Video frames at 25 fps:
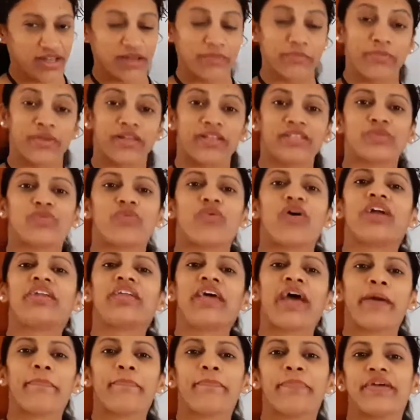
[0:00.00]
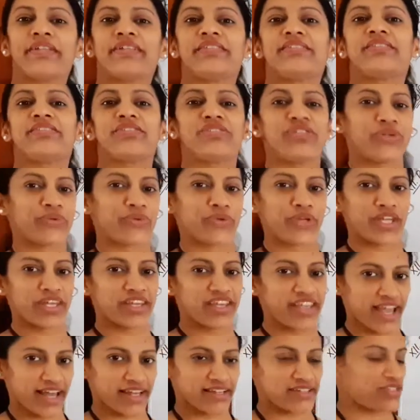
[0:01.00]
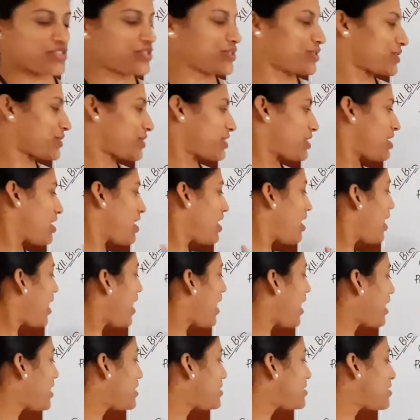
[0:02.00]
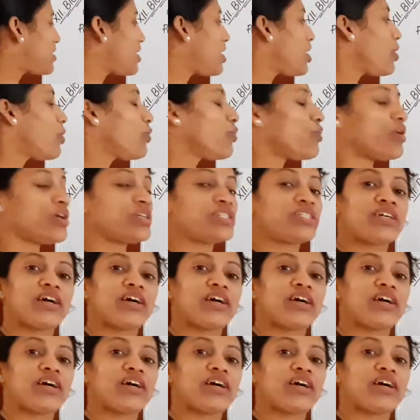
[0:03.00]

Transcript: means what happens during cancer, and what